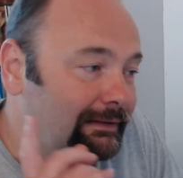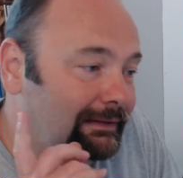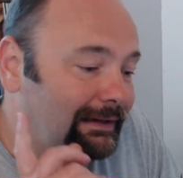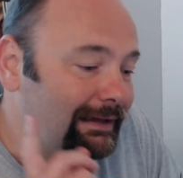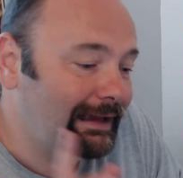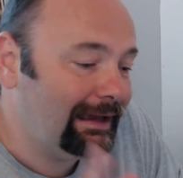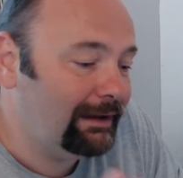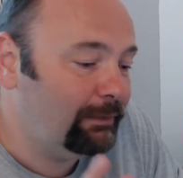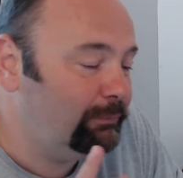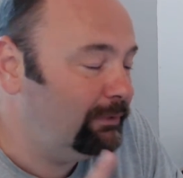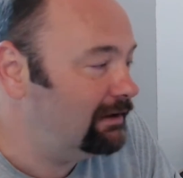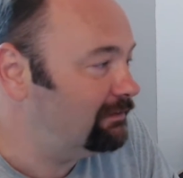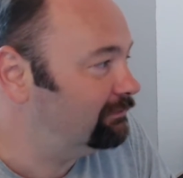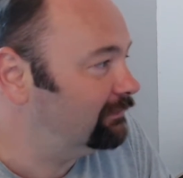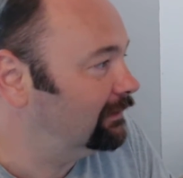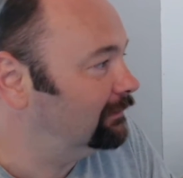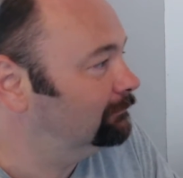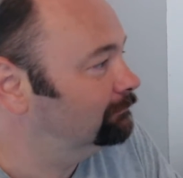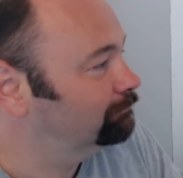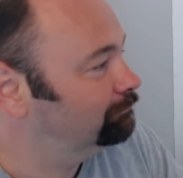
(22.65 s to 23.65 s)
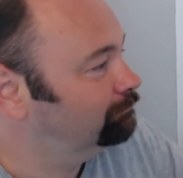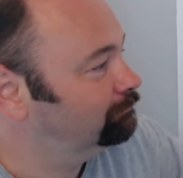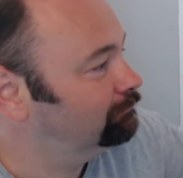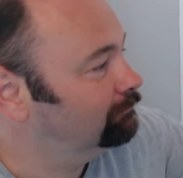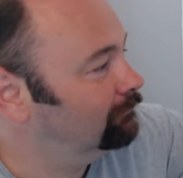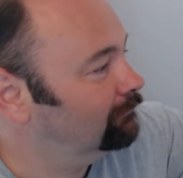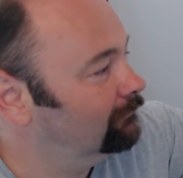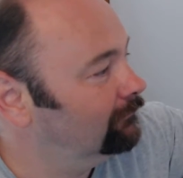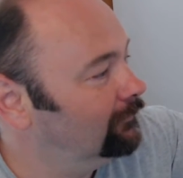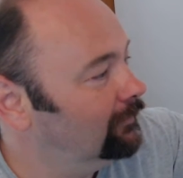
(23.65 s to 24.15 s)
However,
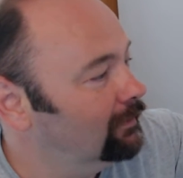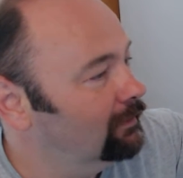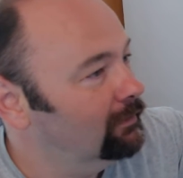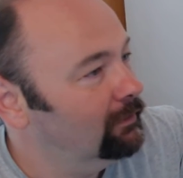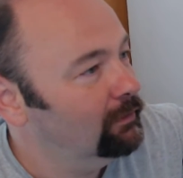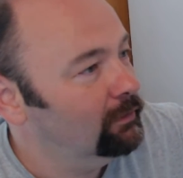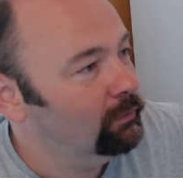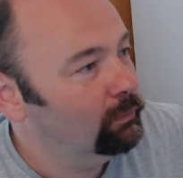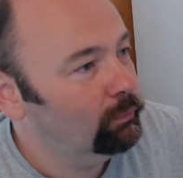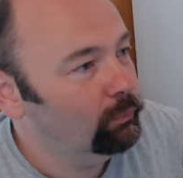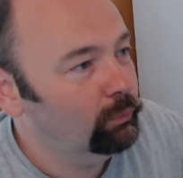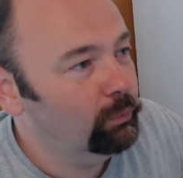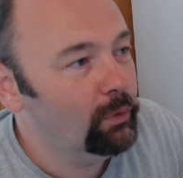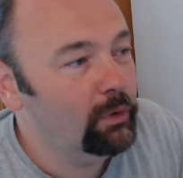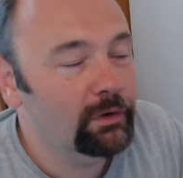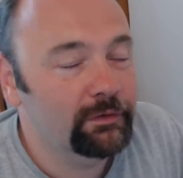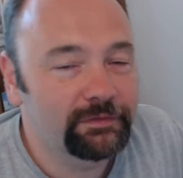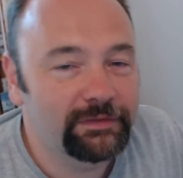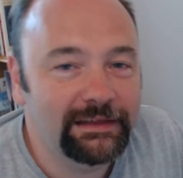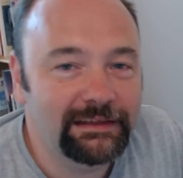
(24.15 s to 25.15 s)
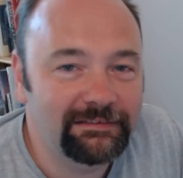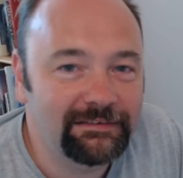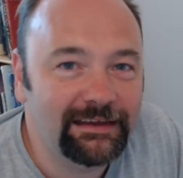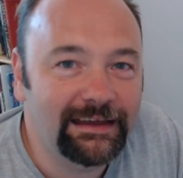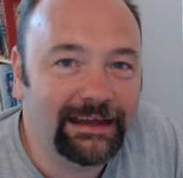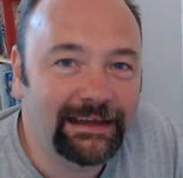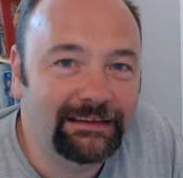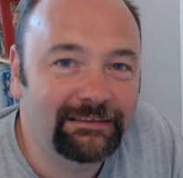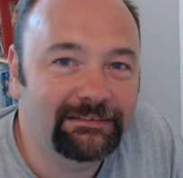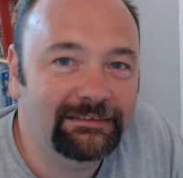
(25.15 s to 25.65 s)
what this
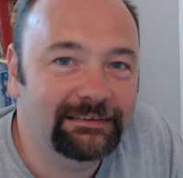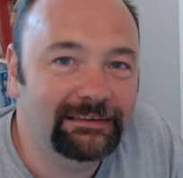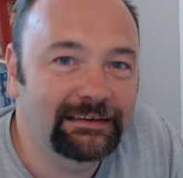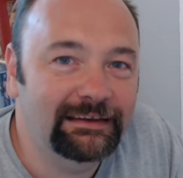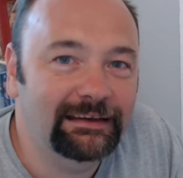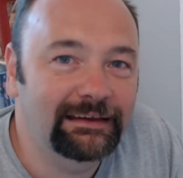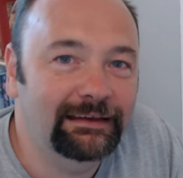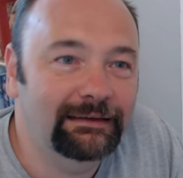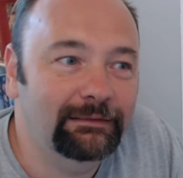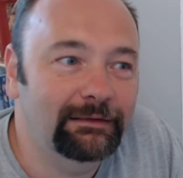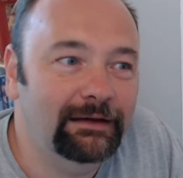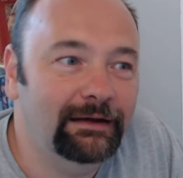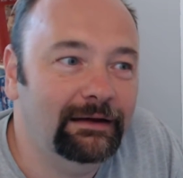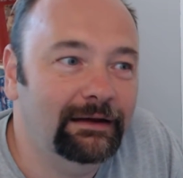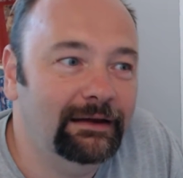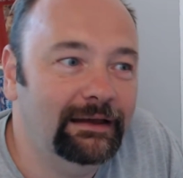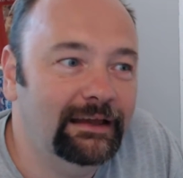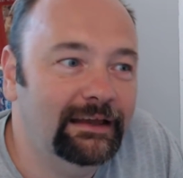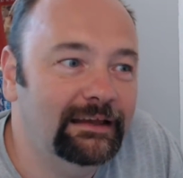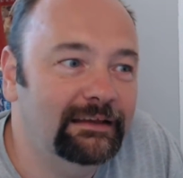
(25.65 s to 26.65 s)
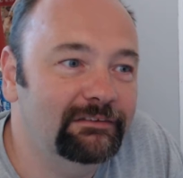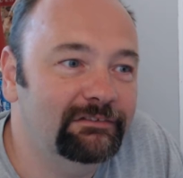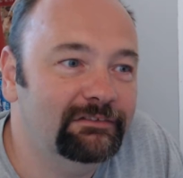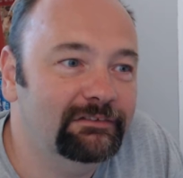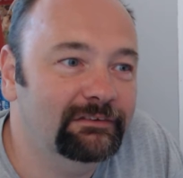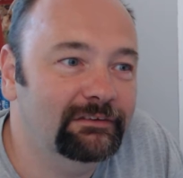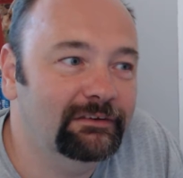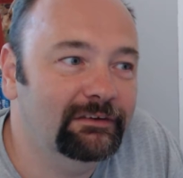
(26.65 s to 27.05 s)
is because